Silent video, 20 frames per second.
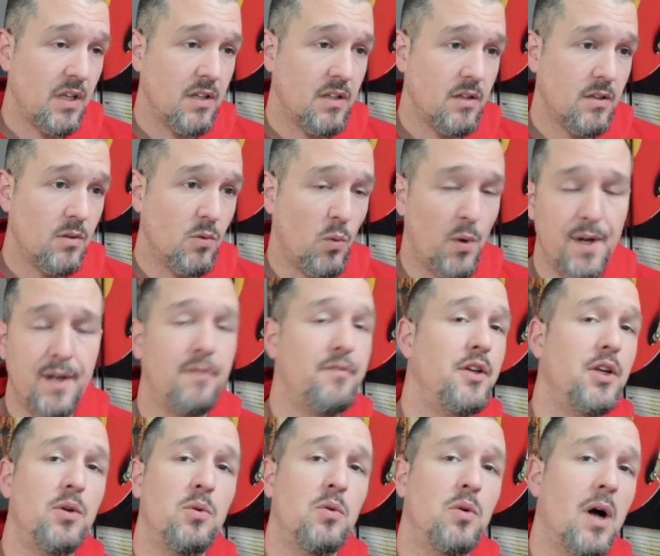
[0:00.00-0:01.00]
one of
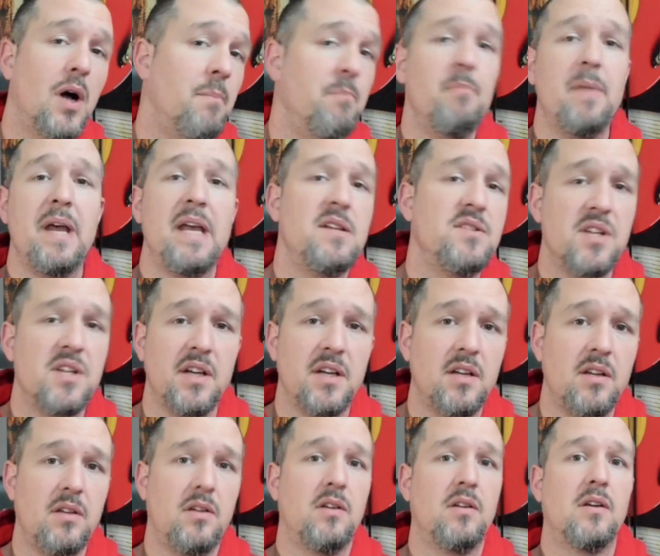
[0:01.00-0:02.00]
you amazing
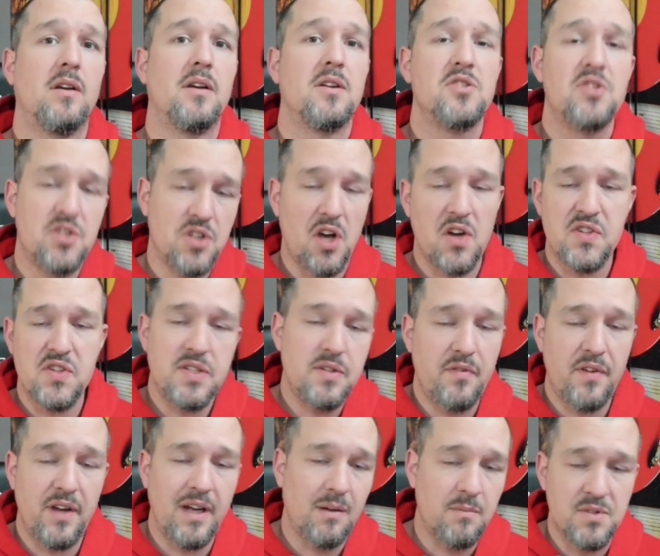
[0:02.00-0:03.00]

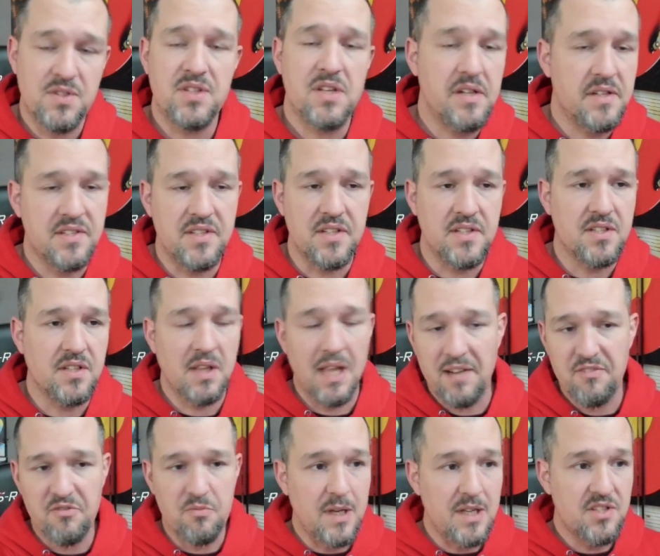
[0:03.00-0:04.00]
SauceyFam citizens
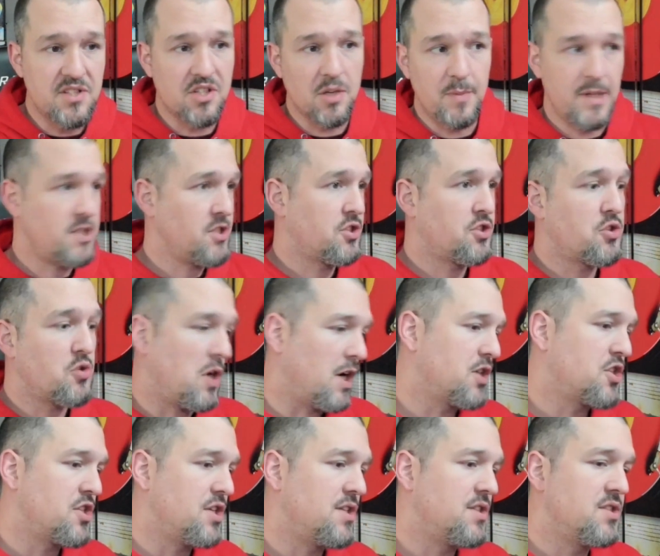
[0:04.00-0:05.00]
left me some
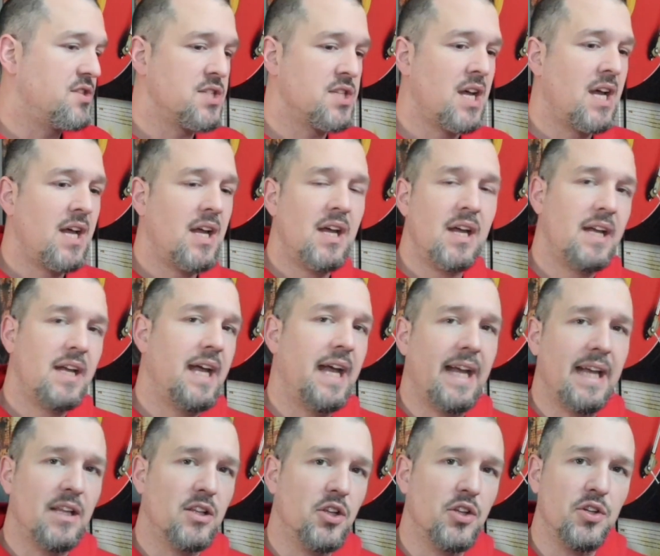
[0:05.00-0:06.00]
instructions,
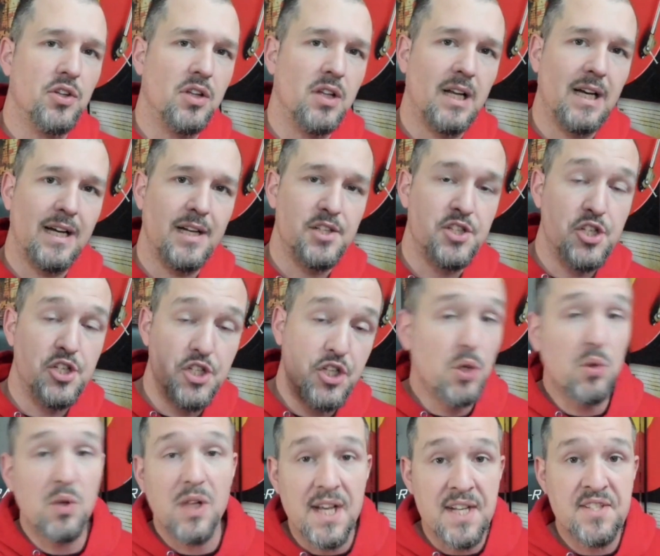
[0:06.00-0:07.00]
a little to-do
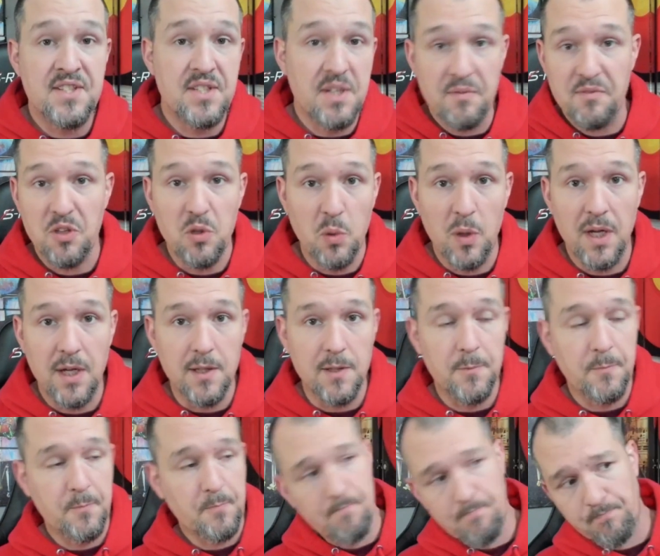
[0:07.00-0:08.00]
list, if you will,
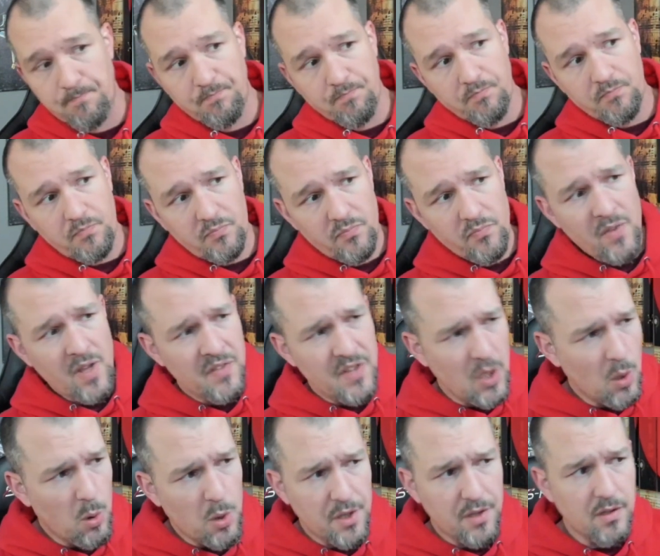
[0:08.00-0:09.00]
the
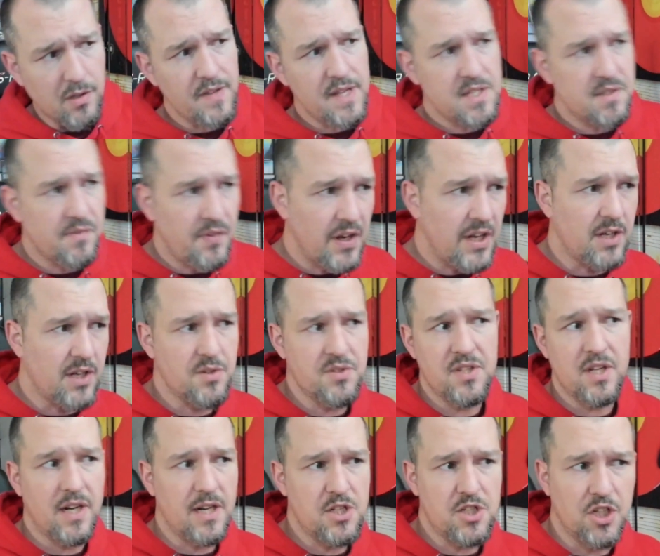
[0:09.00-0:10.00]
order of these videos that
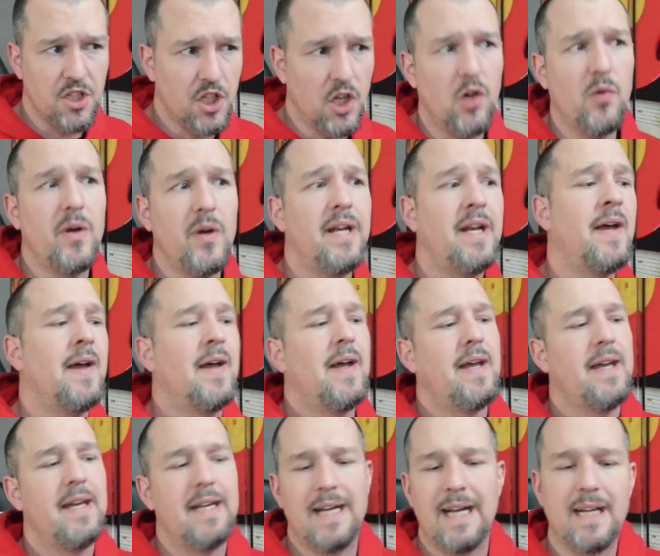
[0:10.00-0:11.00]
I should go in,
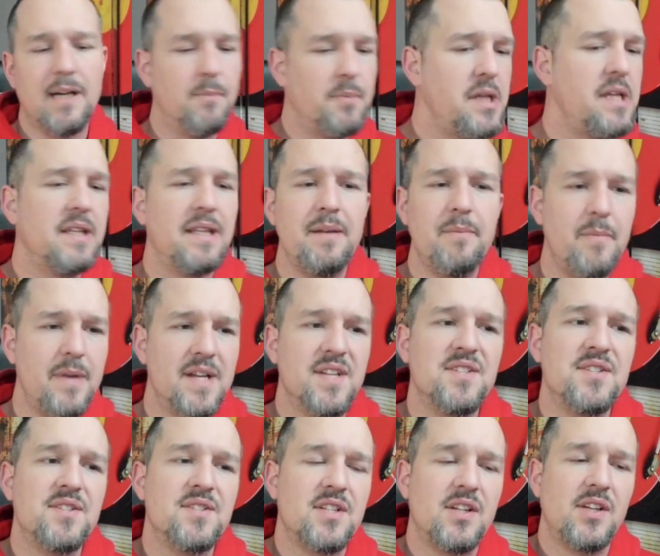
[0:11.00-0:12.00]
and I completely
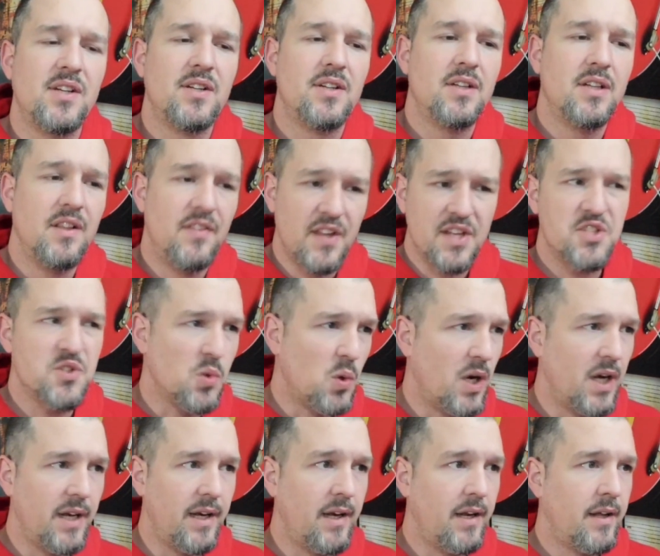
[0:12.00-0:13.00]
missed this
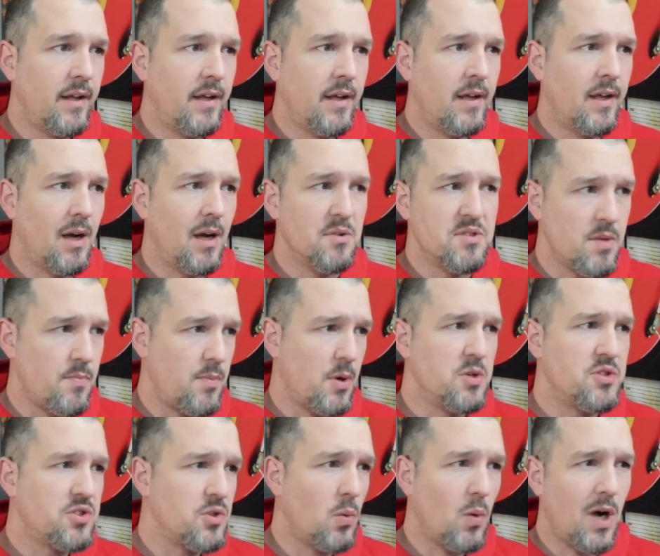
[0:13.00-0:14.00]
one. I was
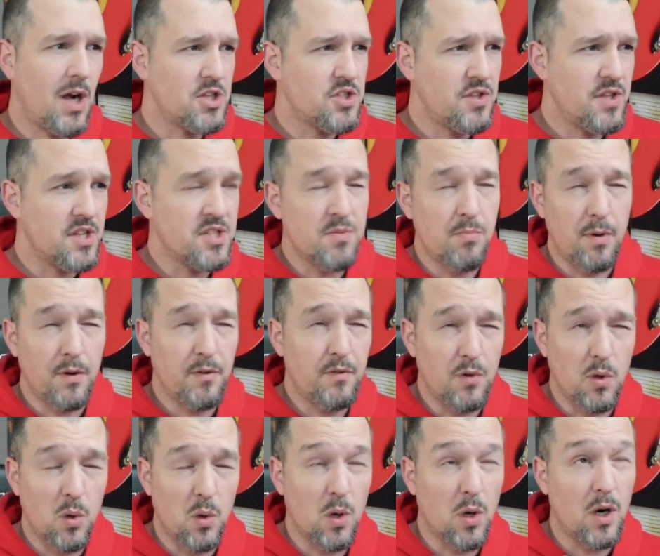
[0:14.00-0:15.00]
supposed to watch this
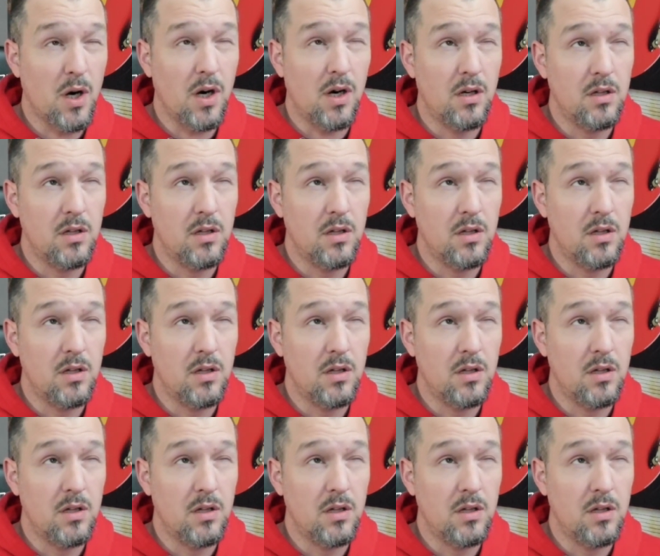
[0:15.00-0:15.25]
before